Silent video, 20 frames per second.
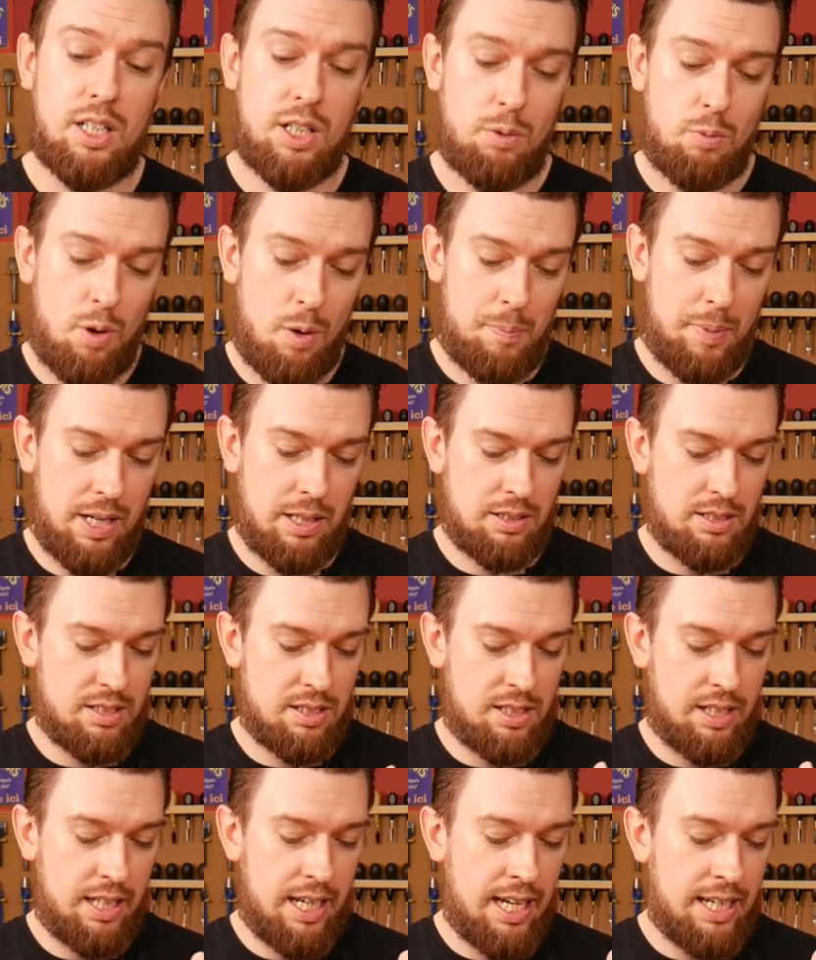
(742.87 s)
You won't be able to
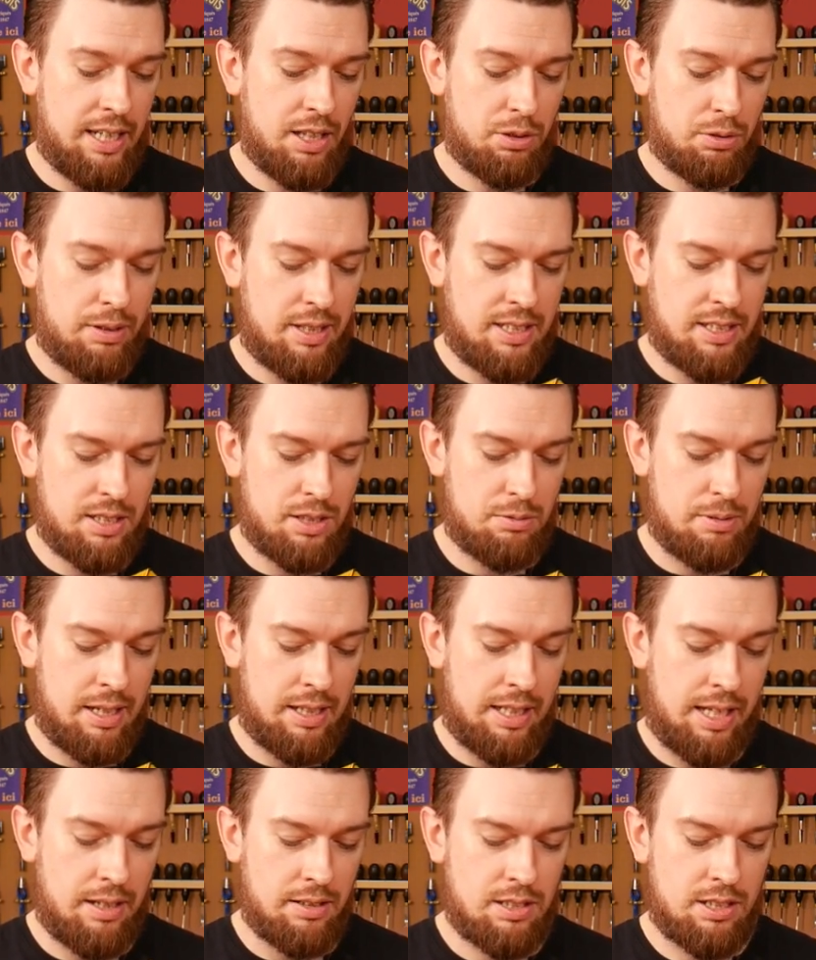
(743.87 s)
see any creases
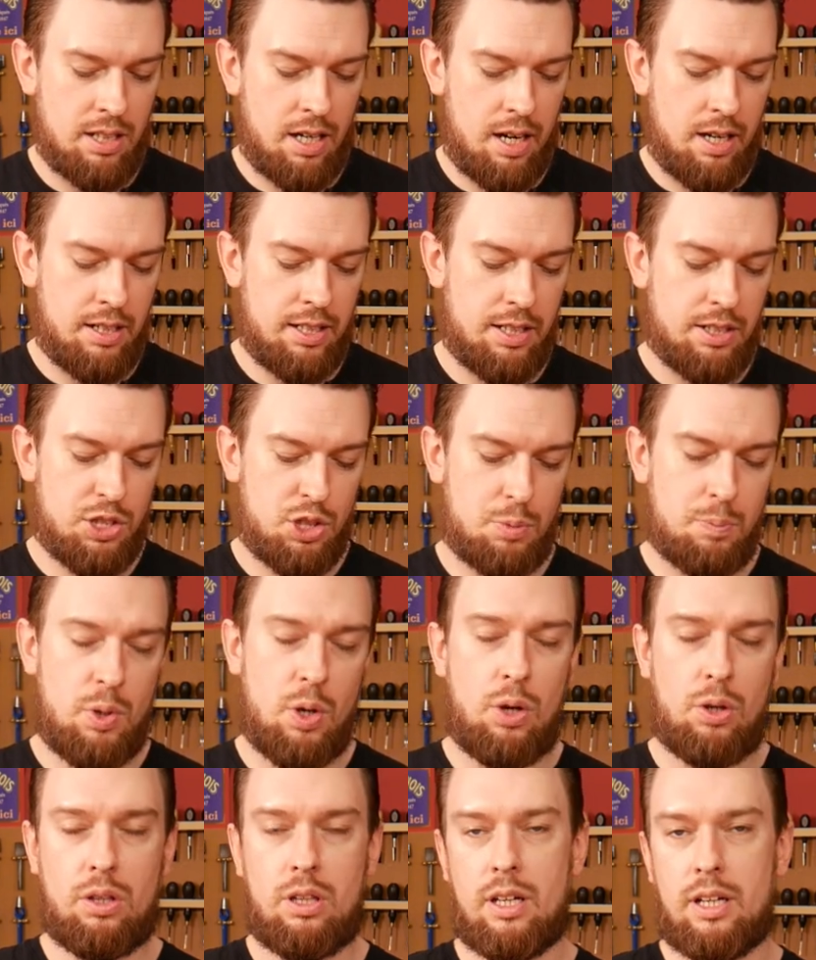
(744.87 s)
around the outside. It's
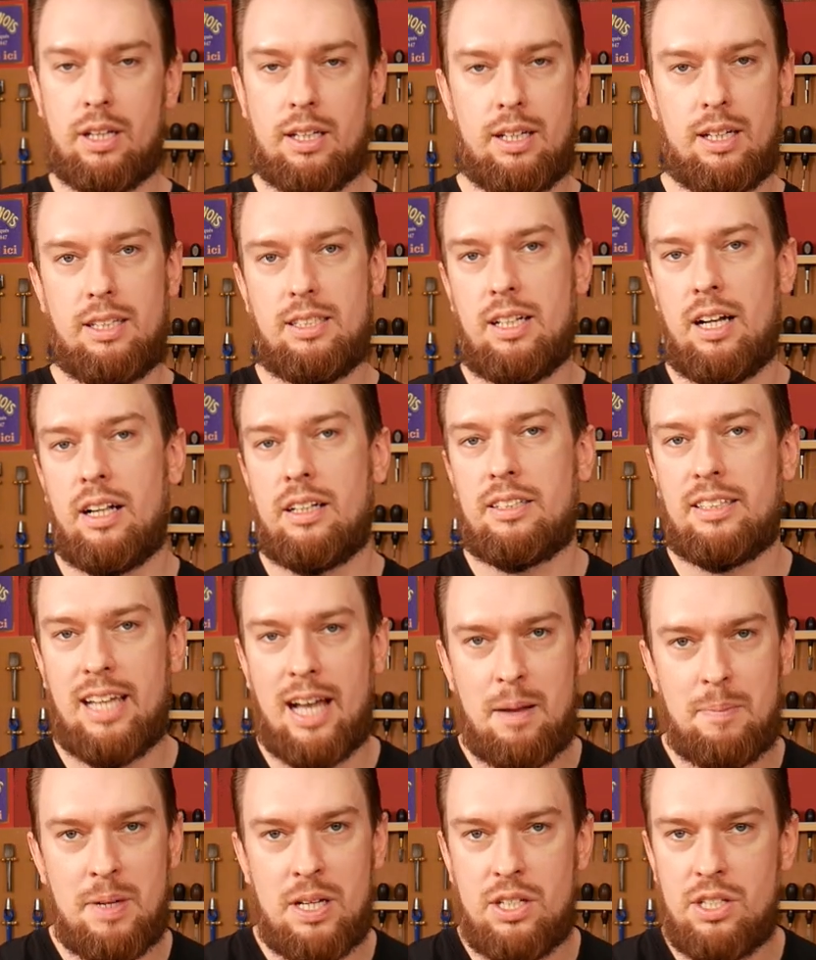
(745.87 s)
smooth, it's
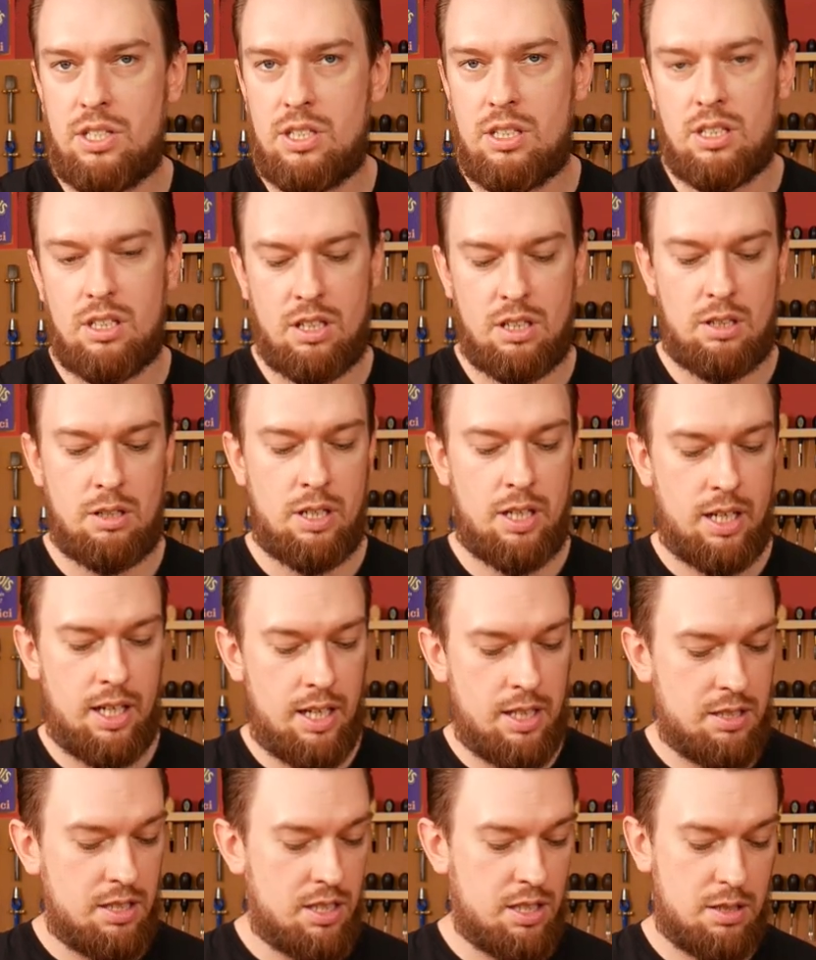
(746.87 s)
undamaged,
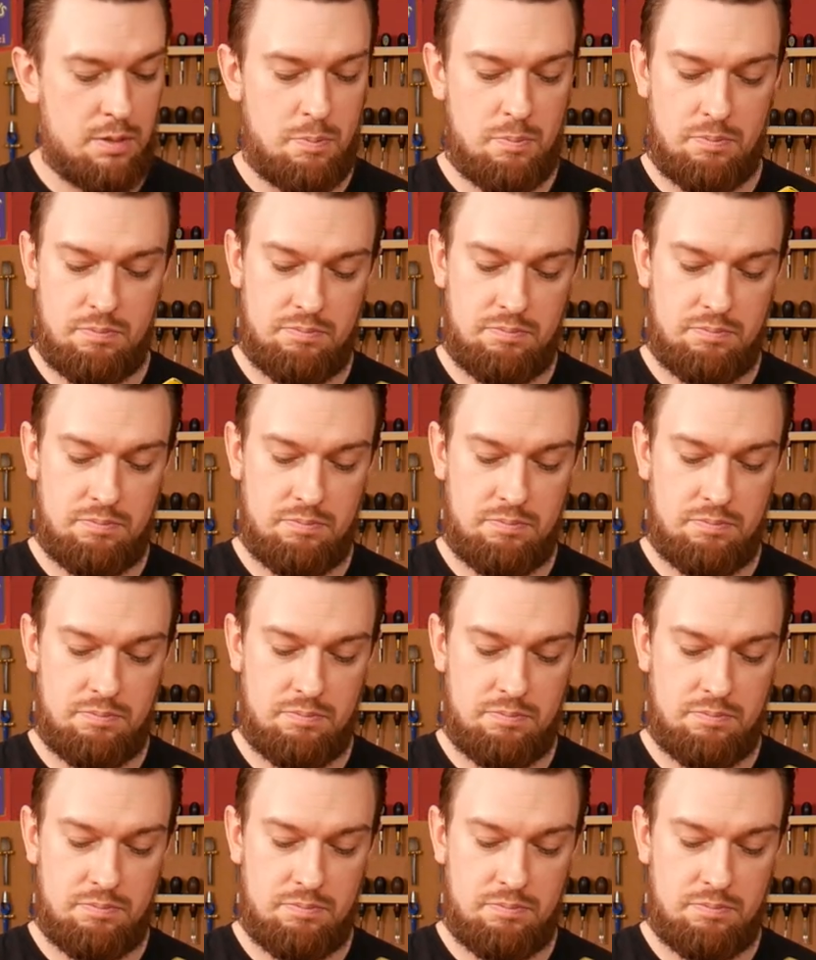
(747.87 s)
it's